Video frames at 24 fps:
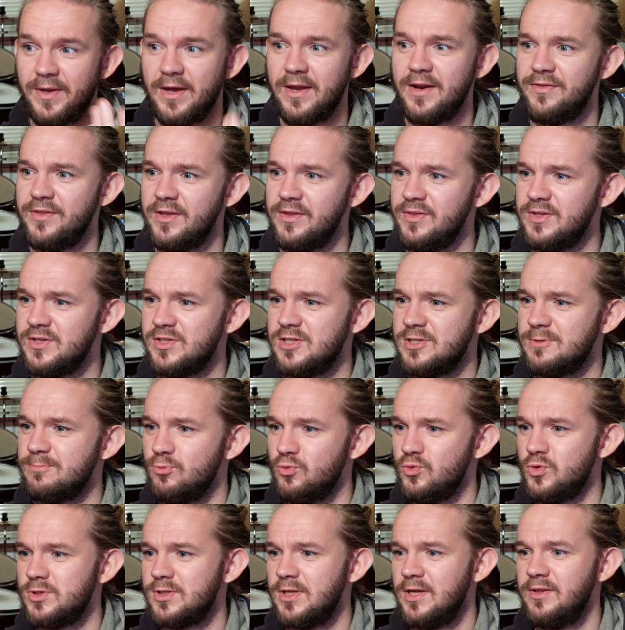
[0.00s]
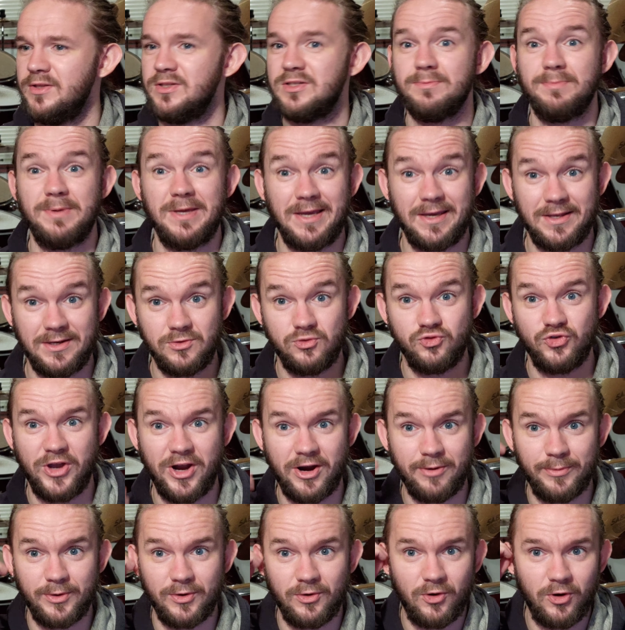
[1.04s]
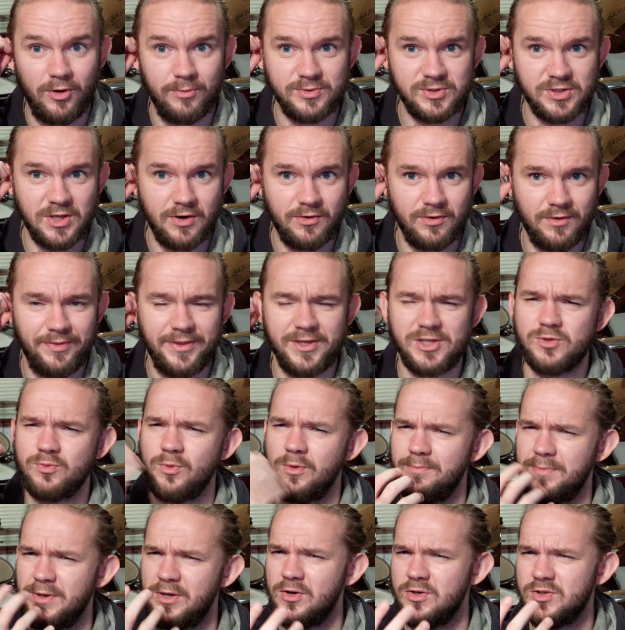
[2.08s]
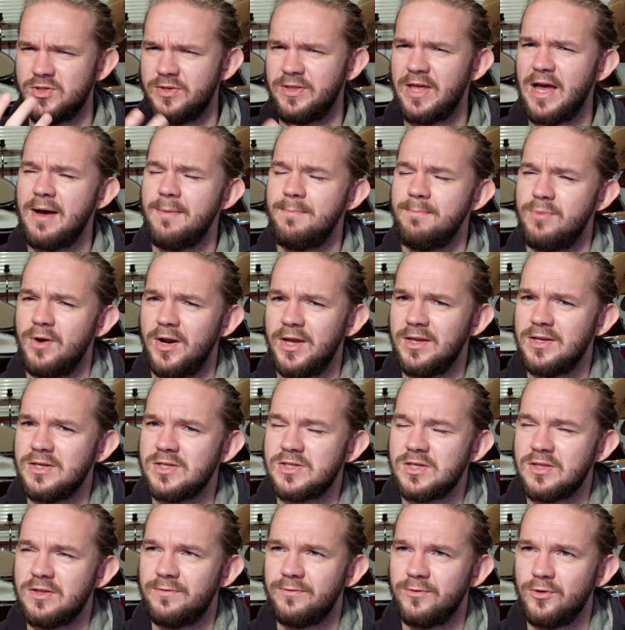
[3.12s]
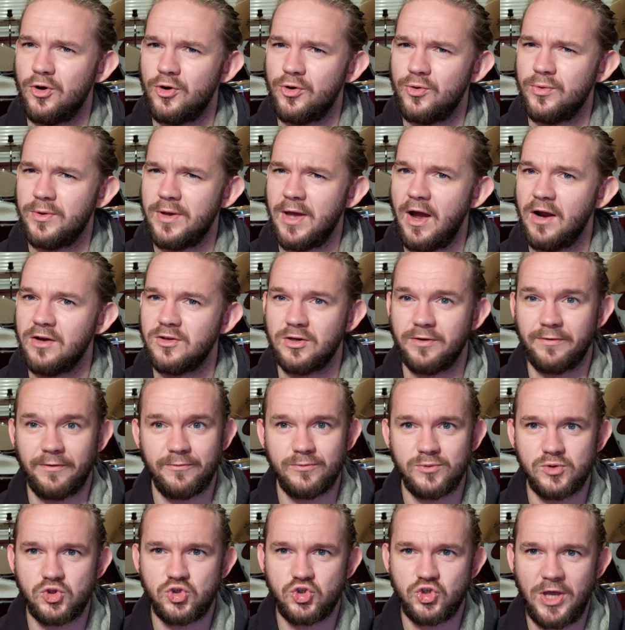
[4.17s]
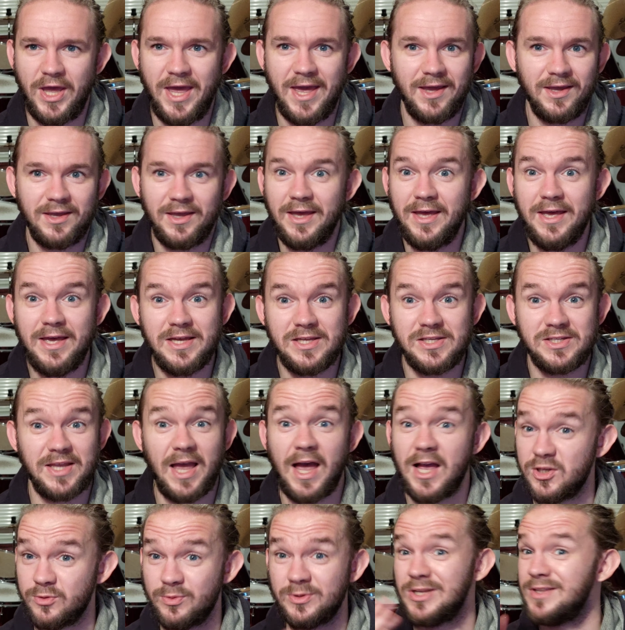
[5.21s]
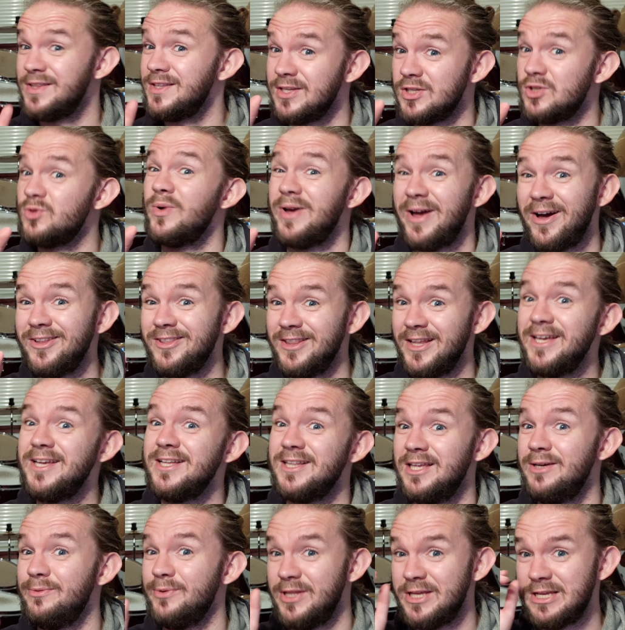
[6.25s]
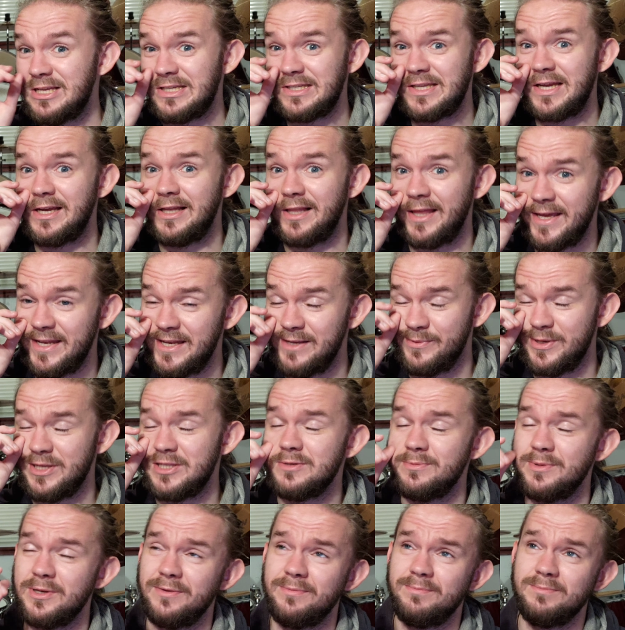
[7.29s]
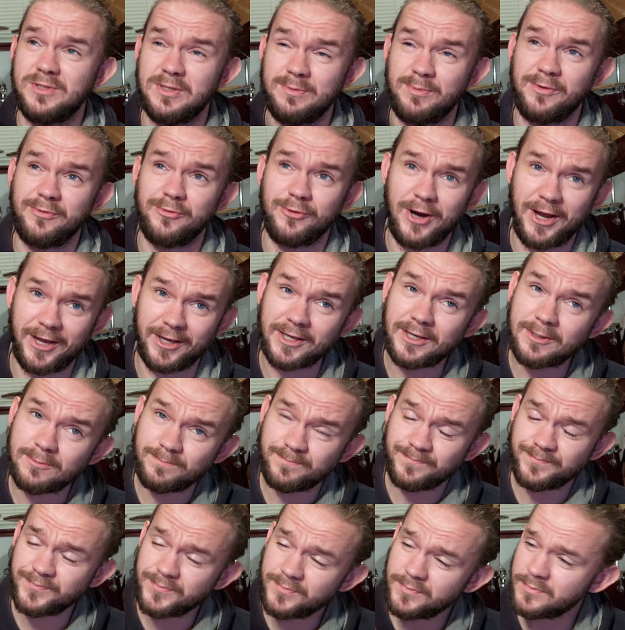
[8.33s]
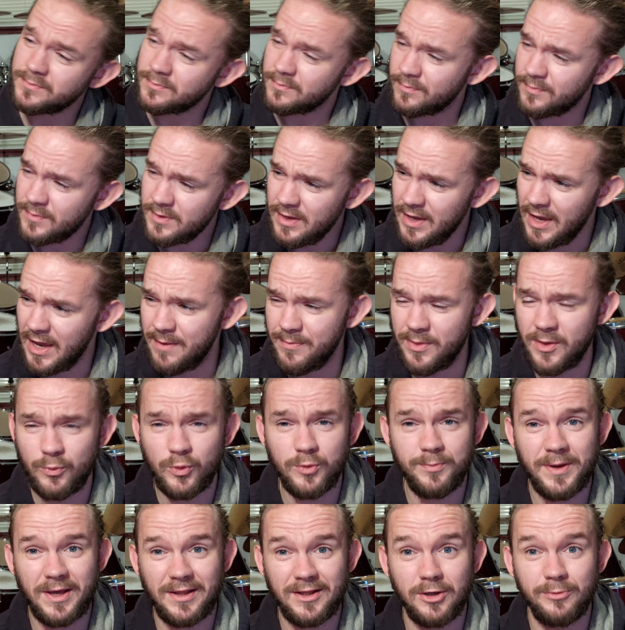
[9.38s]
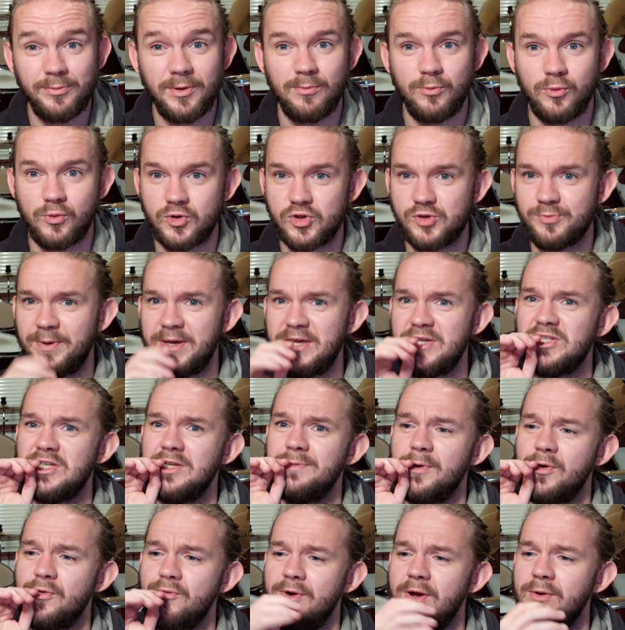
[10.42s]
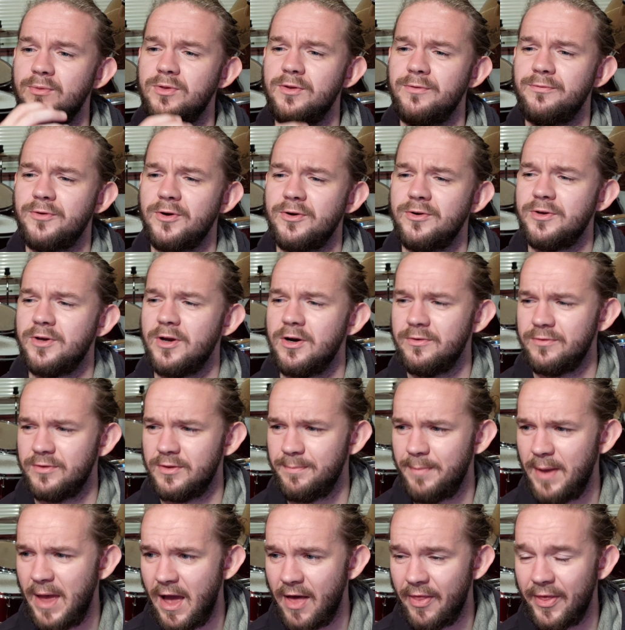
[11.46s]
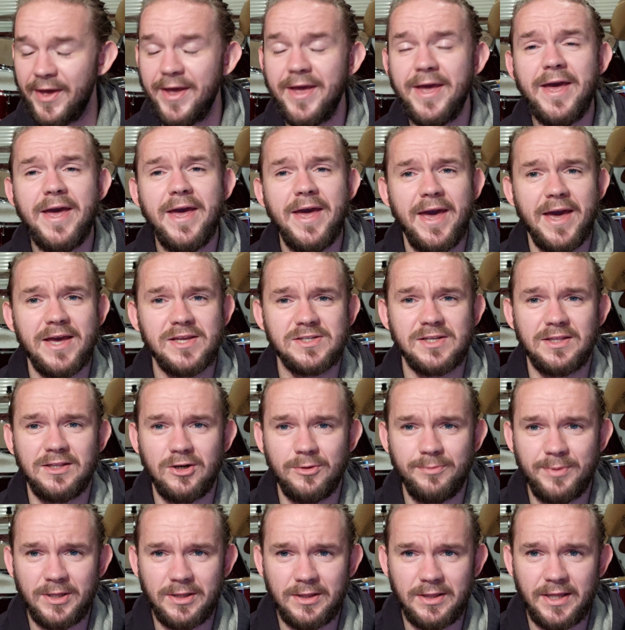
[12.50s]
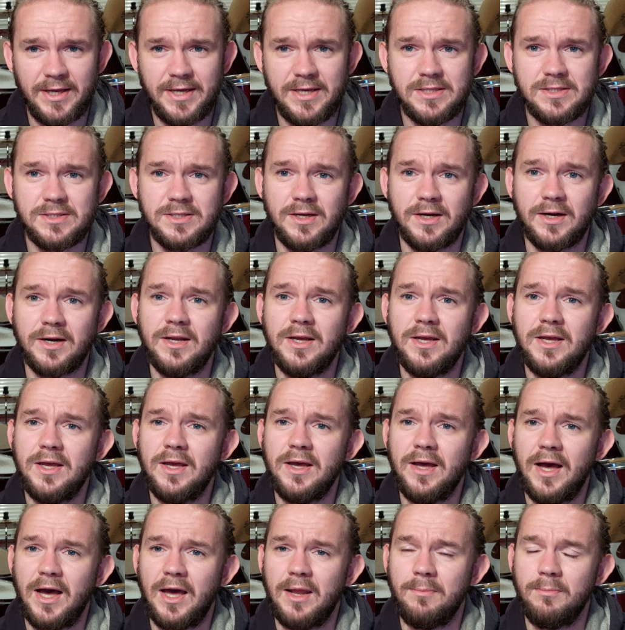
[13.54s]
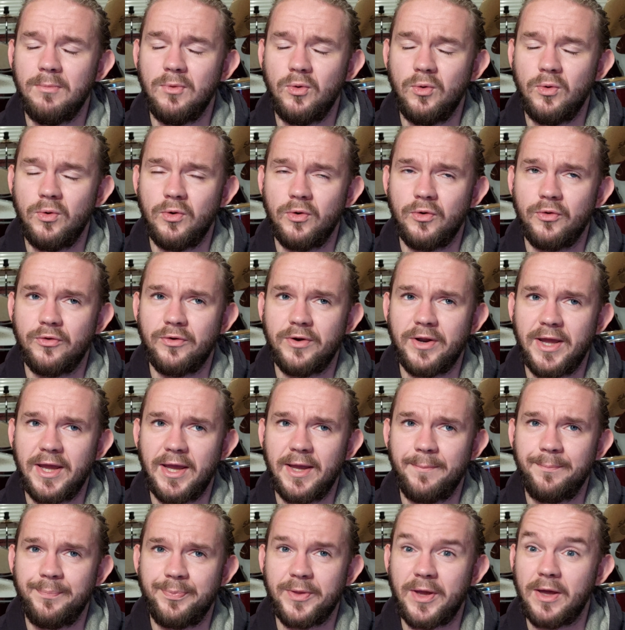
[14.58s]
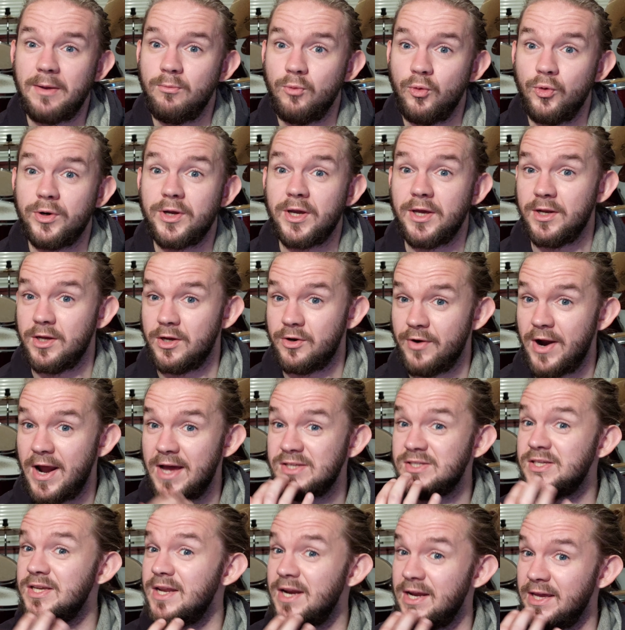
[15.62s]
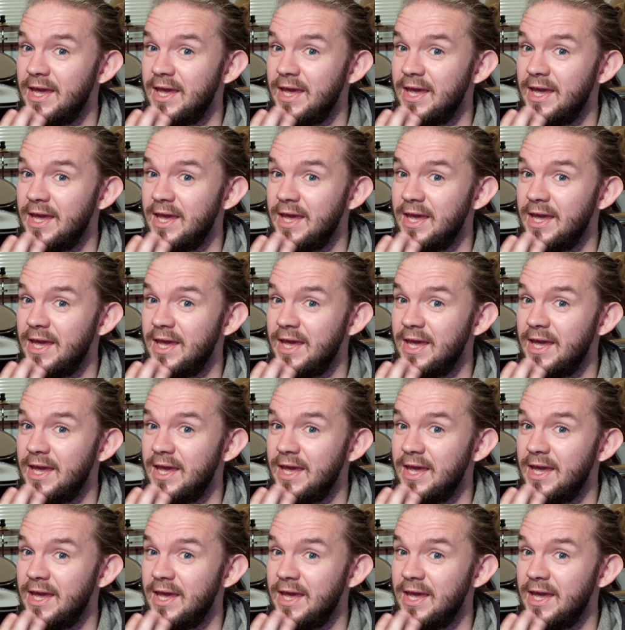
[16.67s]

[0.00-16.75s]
I think this is most likely to be kind of German hops that are in this one because of that brightness of the floral character. If it was Czech sats, which I think is quite unlikely with this style anyway, to be frank, and they would be a little bit more spicy. But round the front curve of the palate, it's a little bit lighter and more kind of grassy.